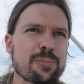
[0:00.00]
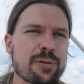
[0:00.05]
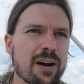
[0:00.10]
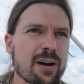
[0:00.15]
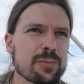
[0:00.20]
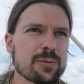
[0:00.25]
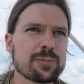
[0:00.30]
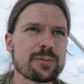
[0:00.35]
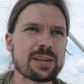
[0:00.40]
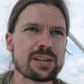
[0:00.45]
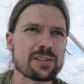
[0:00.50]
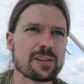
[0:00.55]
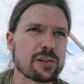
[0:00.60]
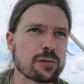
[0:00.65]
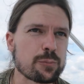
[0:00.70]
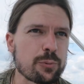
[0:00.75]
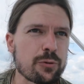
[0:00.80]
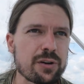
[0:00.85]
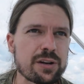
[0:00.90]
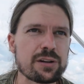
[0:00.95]
Probably at this
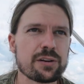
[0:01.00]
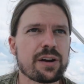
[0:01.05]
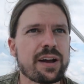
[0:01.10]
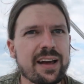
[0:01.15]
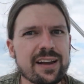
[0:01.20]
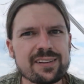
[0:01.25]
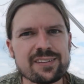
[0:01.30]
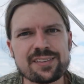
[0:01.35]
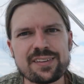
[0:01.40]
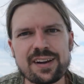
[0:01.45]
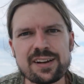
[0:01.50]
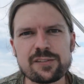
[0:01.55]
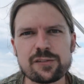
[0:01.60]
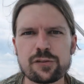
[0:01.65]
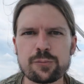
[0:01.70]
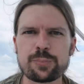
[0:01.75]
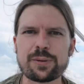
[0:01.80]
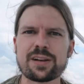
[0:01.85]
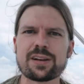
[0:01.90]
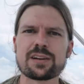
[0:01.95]
point your head is kind of
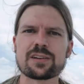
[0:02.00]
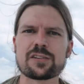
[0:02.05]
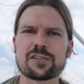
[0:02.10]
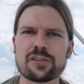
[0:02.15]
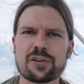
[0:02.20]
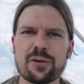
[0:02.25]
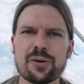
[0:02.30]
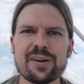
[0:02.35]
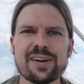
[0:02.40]
spinning, so